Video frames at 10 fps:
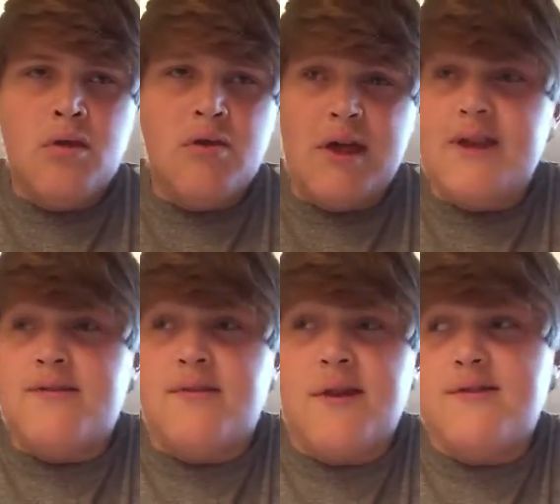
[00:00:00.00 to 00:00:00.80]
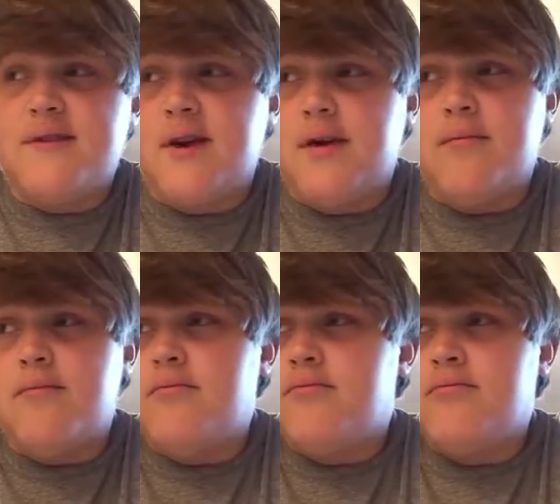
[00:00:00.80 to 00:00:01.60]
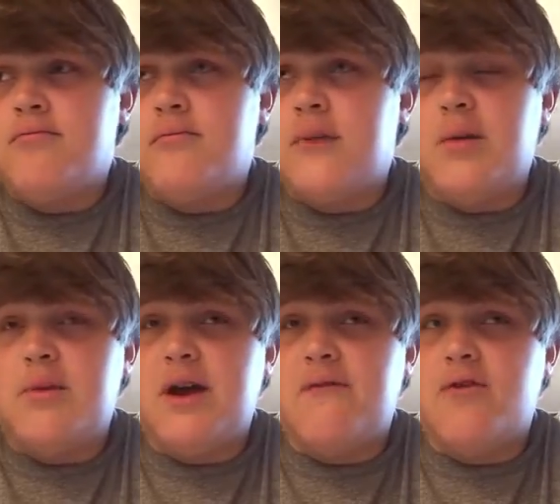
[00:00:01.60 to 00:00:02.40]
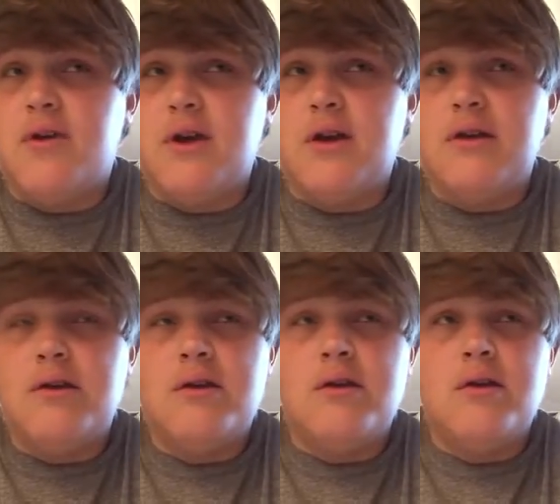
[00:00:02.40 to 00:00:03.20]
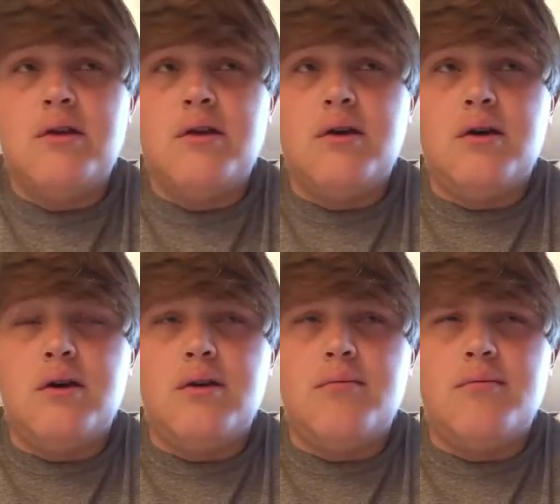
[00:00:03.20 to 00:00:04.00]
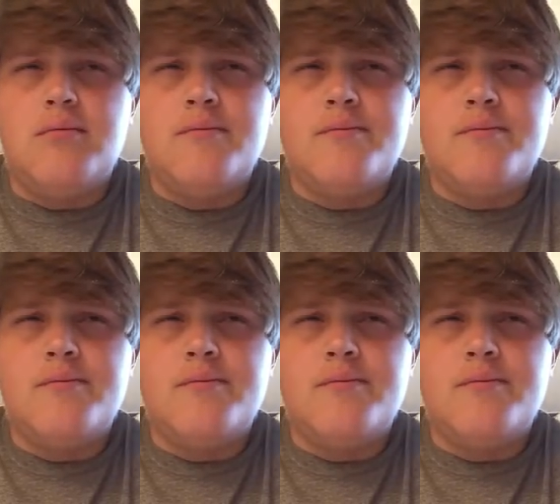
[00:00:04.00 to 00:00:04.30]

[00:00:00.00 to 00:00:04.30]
that is, unless I am not very um,